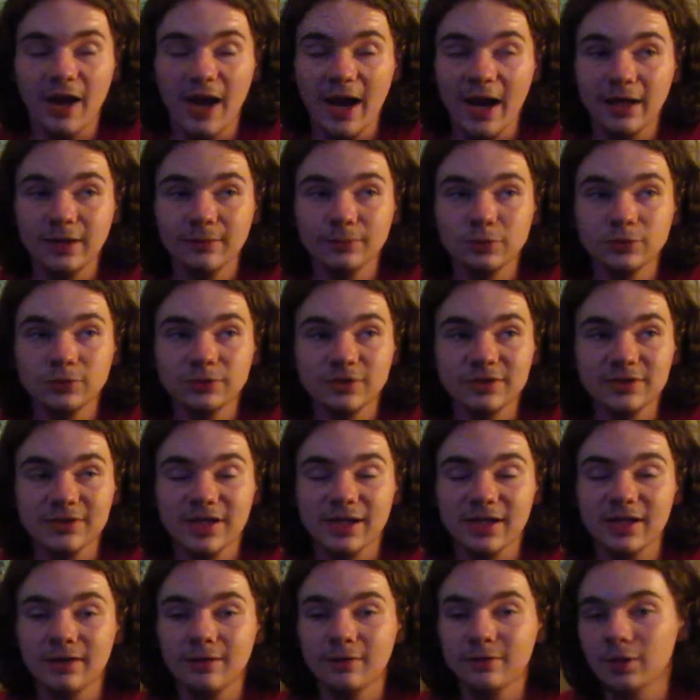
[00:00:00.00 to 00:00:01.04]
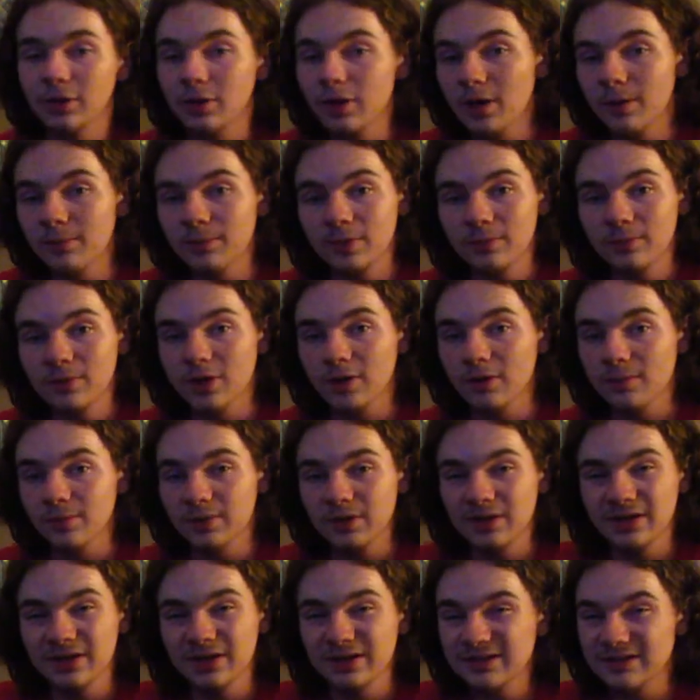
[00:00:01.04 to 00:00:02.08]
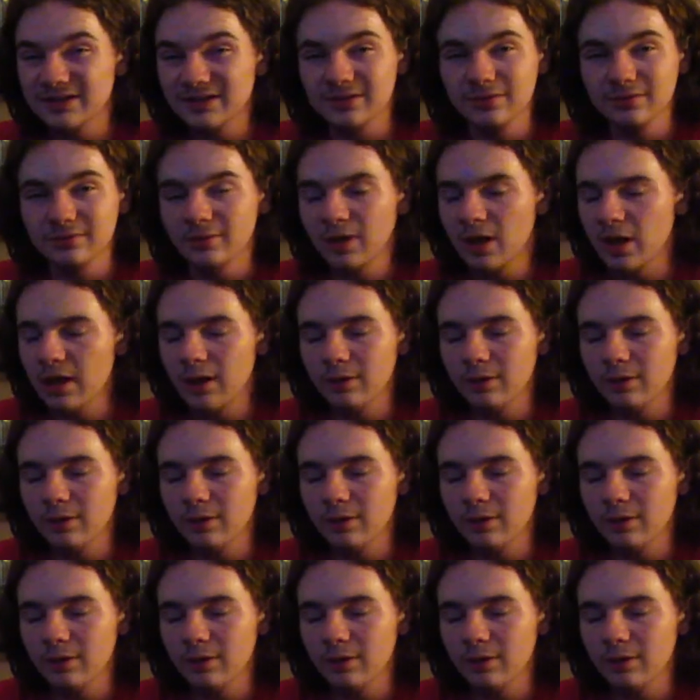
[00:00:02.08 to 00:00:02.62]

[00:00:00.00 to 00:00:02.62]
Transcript: animals like gummy bear pigs and